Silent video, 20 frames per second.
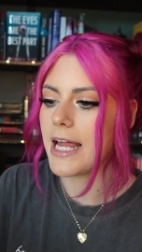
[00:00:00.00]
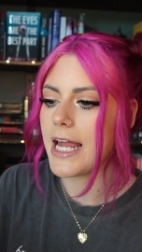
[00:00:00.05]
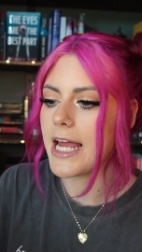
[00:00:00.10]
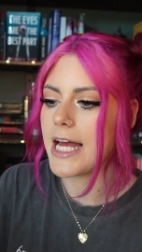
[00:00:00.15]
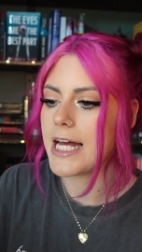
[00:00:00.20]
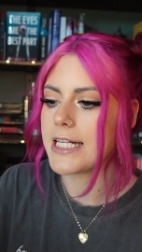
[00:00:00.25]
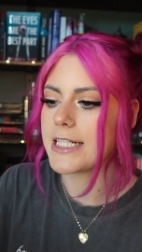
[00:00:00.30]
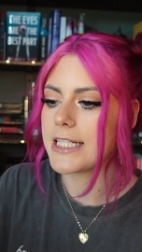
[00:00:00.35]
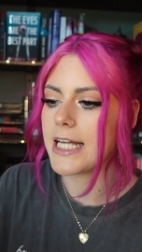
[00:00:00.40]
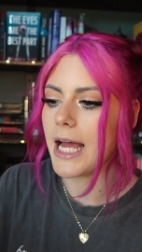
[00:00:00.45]

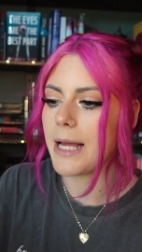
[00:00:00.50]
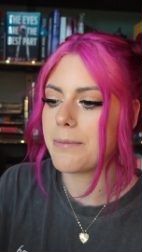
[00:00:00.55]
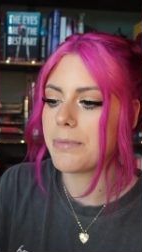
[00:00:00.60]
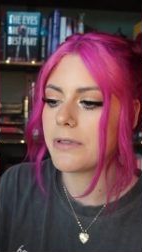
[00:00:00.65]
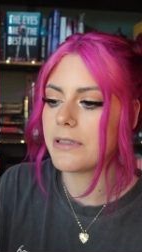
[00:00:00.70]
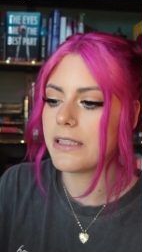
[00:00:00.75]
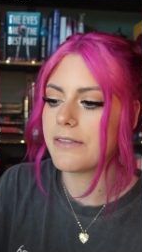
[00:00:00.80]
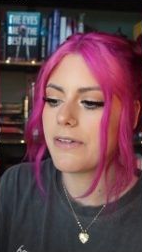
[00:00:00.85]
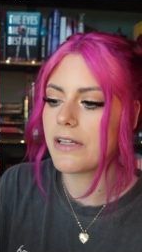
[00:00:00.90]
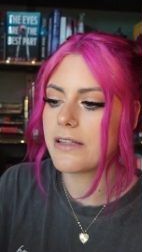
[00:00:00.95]
and I
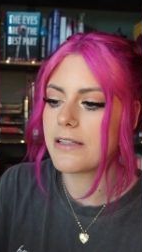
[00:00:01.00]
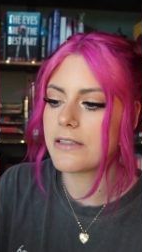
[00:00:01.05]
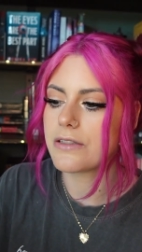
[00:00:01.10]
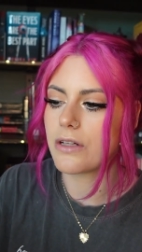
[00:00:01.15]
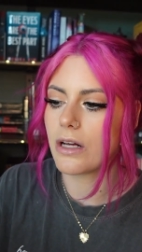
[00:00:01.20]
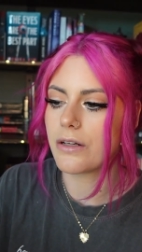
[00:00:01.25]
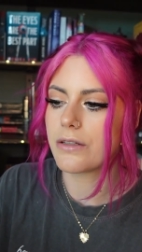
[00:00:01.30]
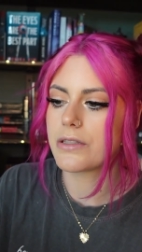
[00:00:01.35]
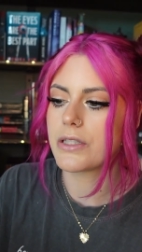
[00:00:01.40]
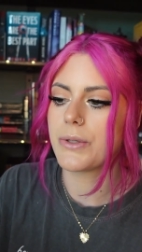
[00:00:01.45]
believe that this
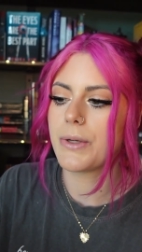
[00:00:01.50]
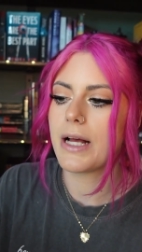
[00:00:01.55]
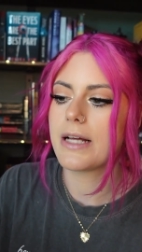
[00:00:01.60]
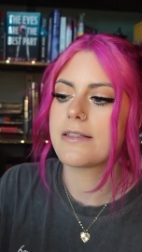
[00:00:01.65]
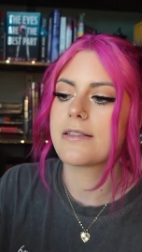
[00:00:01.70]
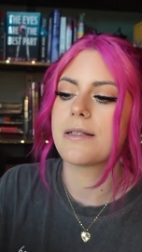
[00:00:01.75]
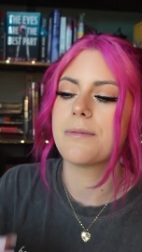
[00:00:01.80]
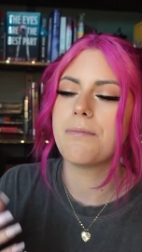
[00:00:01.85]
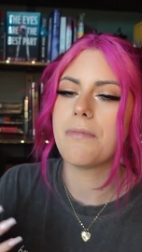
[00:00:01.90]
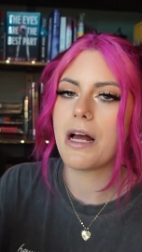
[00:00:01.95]
also
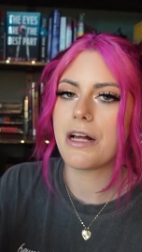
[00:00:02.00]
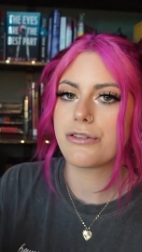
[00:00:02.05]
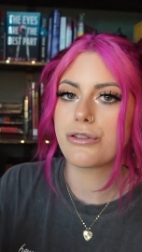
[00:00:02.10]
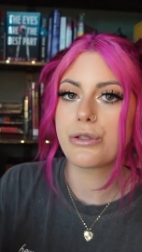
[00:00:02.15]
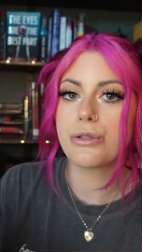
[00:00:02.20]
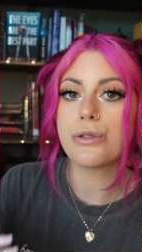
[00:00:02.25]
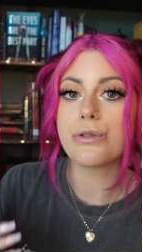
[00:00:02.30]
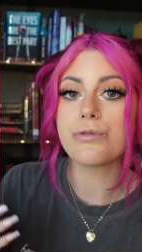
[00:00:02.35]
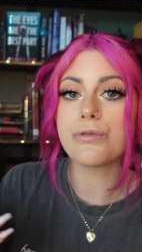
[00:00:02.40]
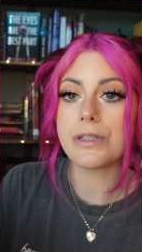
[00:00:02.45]
has some
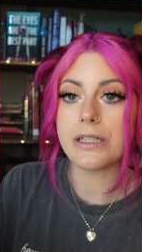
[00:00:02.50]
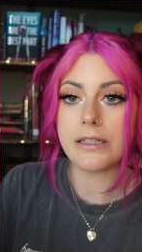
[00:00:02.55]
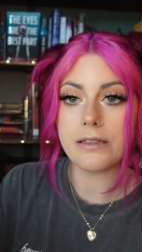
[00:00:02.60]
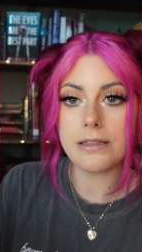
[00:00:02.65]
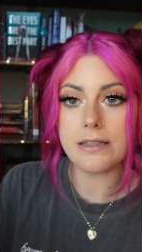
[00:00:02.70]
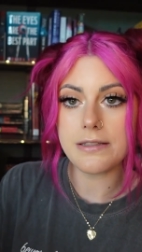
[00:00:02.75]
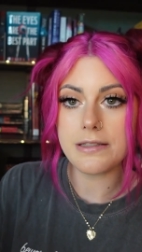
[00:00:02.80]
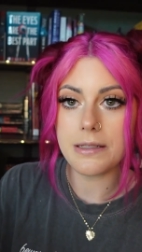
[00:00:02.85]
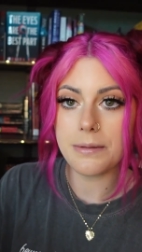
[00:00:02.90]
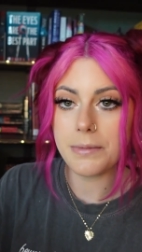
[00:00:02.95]
magical
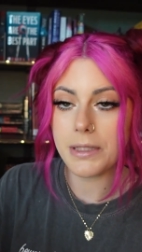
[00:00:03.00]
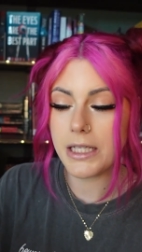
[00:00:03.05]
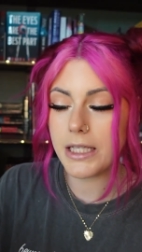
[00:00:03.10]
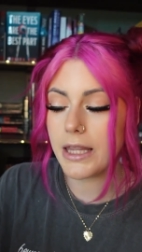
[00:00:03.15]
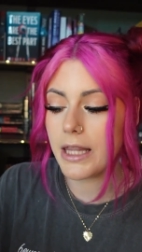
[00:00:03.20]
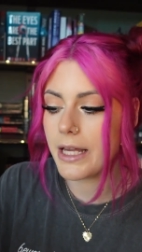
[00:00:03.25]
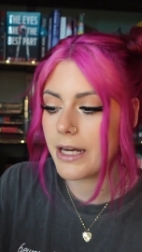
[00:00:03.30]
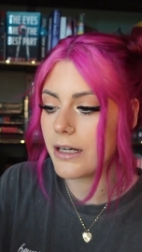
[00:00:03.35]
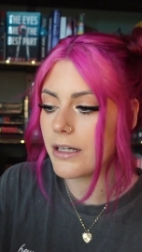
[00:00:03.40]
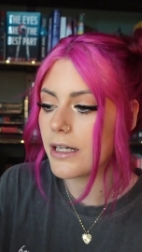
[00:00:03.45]
realism
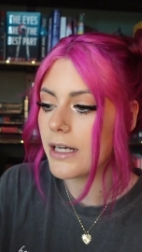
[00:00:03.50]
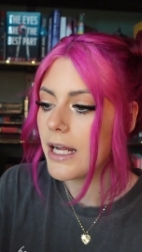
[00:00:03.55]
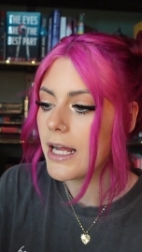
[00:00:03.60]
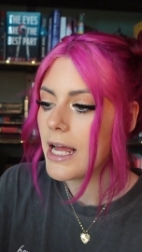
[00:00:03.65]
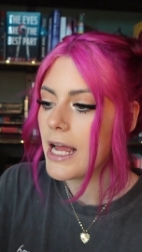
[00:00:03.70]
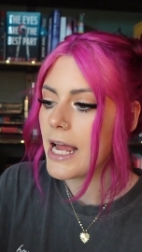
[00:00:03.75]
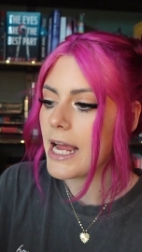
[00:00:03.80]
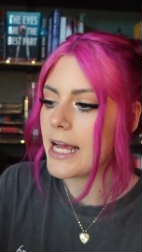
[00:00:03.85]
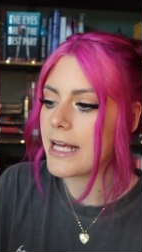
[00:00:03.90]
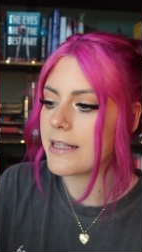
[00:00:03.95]
in there.
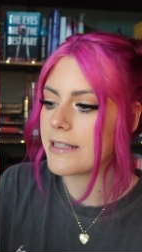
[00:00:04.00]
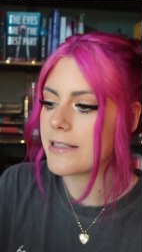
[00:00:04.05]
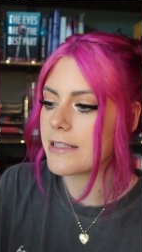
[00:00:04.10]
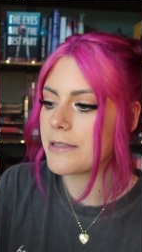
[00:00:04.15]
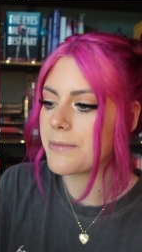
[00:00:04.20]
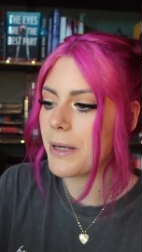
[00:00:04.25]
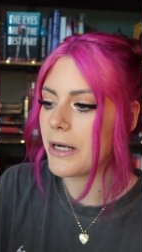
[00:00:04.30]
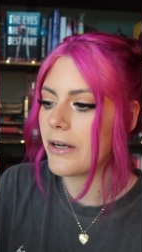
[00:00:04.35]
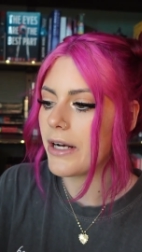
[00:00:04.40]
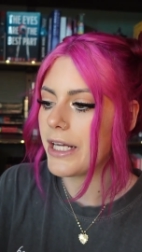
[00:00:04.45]
And this is
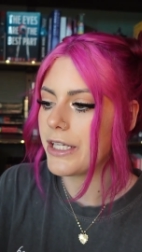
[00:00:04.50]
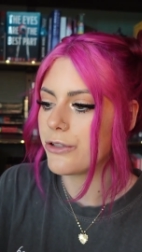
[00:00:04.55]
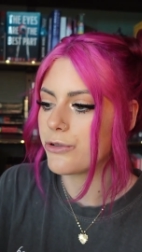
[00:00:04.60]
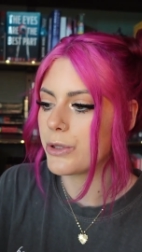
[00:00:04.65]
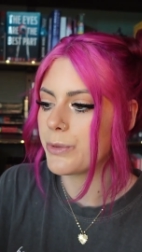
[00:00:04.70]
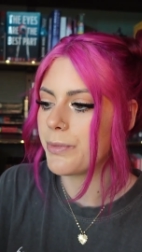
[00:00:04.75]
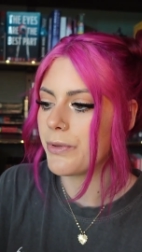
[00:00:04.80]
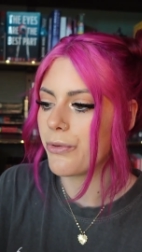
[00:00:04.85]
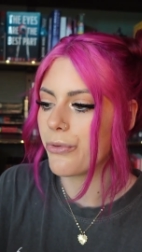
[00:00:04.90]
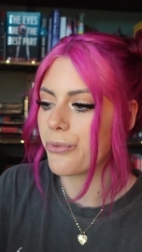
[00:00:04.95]
about a
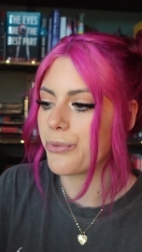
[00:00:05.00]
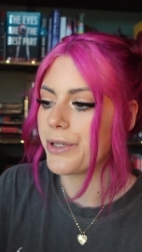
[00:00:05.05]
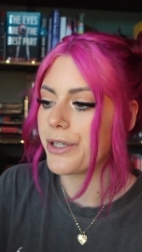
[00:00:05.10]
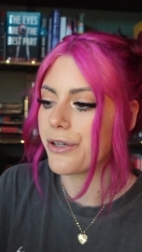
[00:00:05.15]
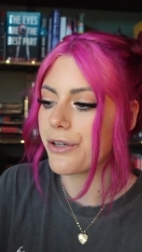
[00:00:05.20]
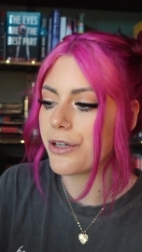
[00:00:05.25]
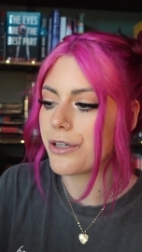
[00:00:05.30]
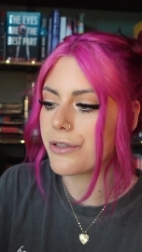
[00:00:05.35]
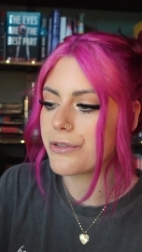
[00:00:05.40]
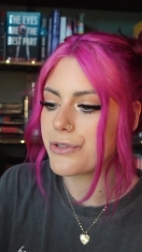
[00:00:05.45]
group of 3
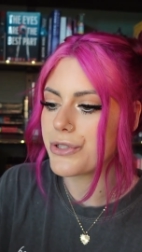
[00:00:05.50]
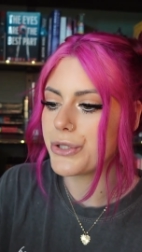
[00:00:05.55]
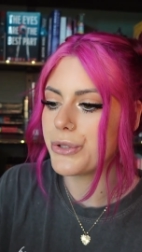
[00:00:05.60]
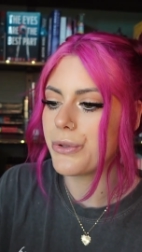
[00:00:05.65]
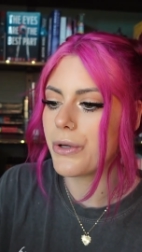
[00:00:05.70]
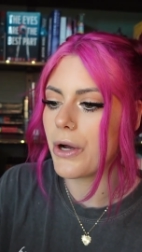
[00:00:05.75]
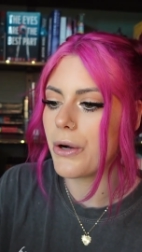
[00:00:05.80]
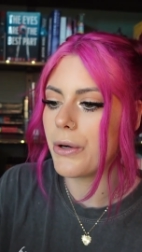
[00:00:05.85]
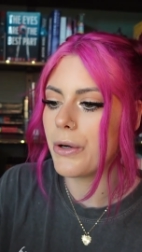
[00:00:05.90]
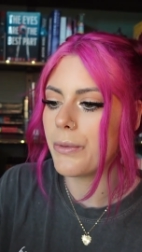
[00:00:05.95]
girls who
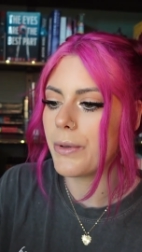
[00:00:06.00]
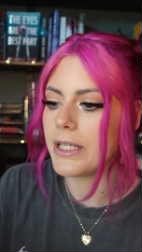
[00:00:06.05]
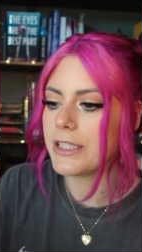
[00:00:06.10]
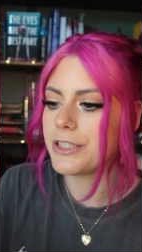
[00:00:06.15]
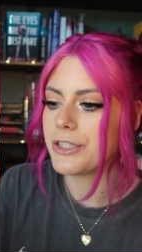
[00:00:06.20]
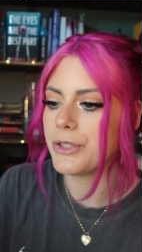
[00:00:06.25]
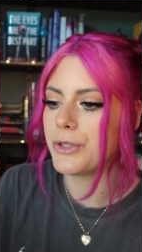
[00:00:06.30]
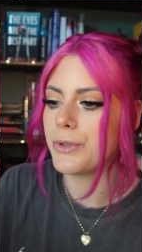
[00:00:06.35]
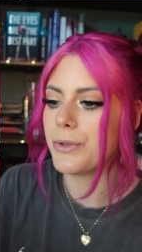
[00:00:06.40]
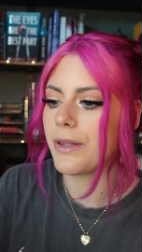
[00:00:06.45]
go away
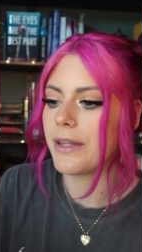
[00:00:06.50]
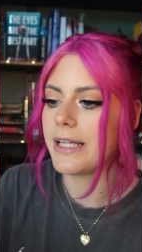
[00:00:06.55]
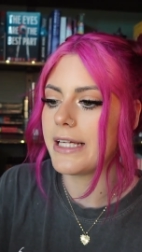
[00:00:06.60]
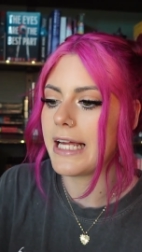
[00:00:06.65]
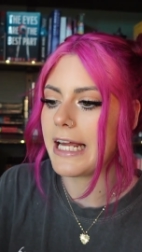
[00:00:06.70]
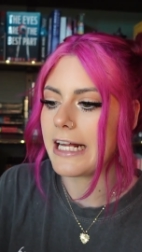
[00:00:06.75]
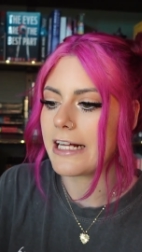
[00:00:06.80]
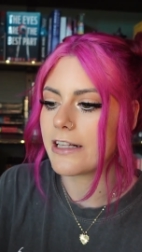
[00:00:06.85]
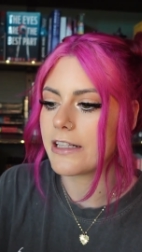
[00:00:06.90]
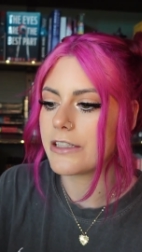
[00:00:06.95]
to the
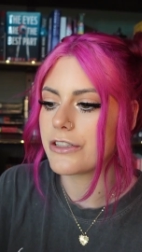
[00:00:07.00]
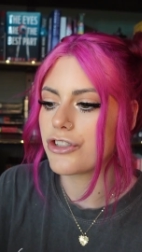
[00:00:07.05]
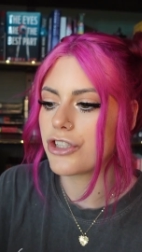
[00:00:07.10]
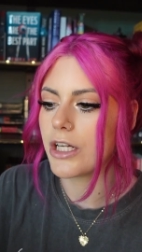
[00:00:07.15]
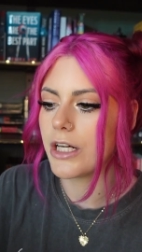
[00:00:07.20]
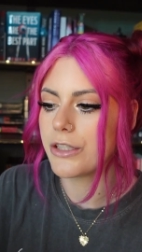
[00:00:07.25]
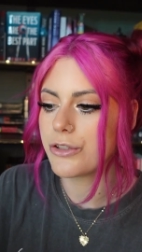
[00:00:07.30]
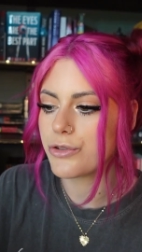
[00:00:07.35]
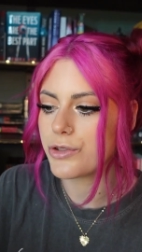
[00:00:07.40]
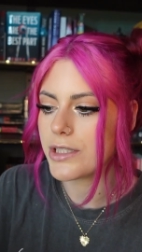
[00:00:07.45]
English
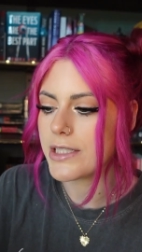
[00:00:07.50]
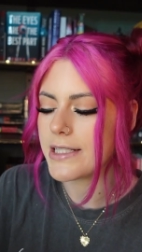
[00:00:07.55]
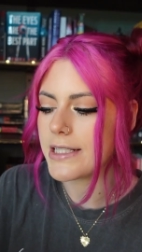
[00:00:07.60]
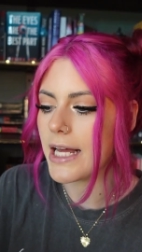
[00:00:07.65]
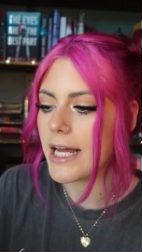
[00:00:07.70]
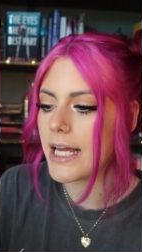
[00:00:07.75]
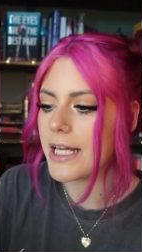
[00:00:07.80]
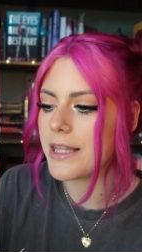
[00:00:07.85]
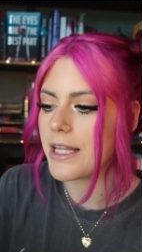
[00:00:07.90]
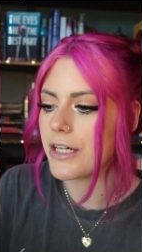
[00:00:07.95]

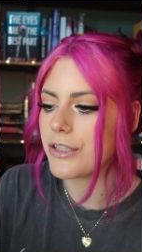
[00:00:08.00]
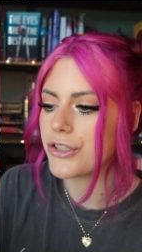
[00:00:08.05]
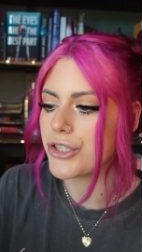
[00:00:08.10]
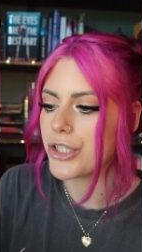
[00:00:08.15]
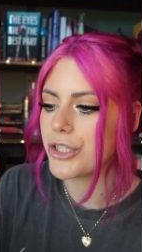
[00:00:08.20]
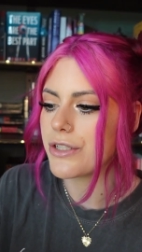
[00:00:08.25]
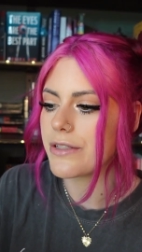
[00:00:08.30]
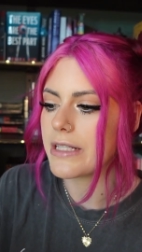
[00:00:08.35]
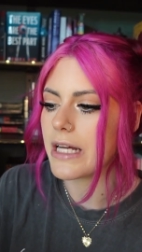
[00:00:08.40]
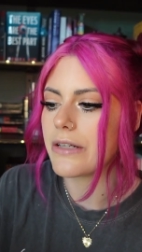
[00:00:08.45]
countryside that
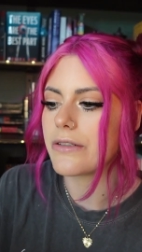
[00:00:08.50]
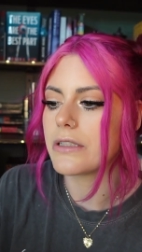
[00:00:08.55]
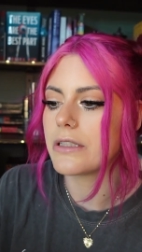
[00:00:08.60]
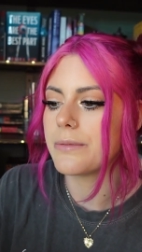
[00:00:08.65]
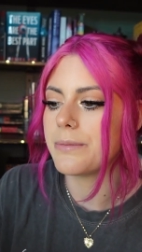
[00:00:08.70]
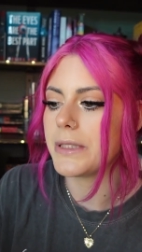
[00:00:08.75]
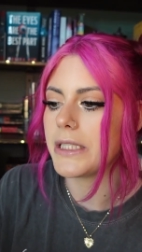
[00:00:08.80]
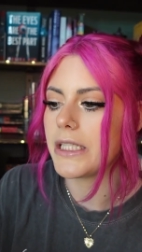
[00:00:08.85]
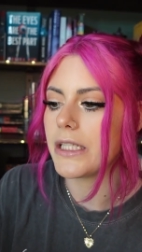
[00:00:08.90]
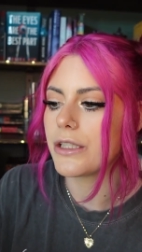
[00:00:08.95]
turns out to
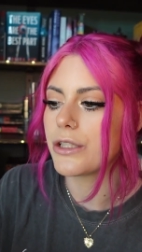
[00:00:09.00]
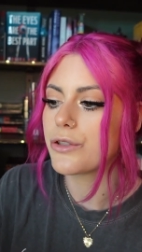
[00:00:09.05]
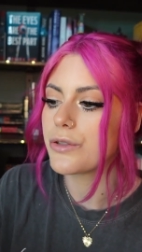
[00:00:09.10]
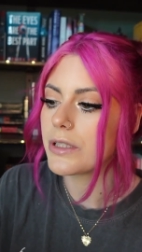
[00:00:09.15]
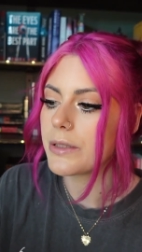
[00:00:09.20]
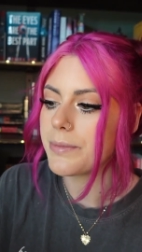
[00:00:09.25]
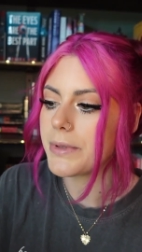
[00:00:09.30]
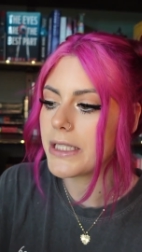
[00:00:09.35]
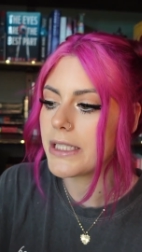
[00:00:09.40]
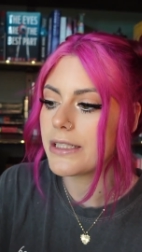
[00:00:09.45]
be
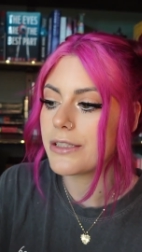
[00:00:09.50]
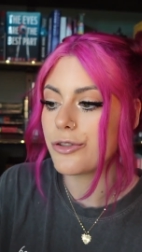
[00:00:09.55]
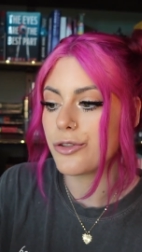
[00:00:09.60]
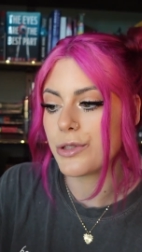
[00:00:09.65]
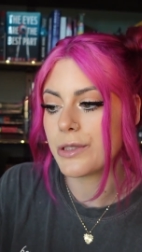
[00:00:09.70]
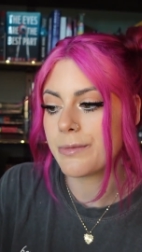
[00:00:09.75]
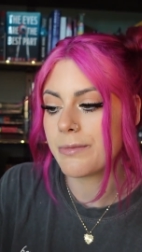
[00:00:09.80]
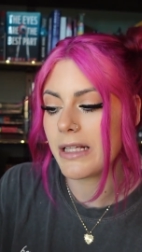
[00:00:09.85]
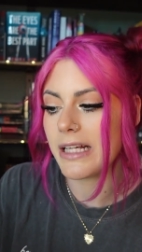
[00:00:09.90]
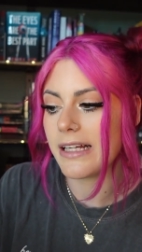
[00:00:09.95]
creepy,
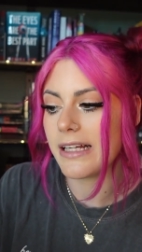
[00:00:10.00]
dreamlike,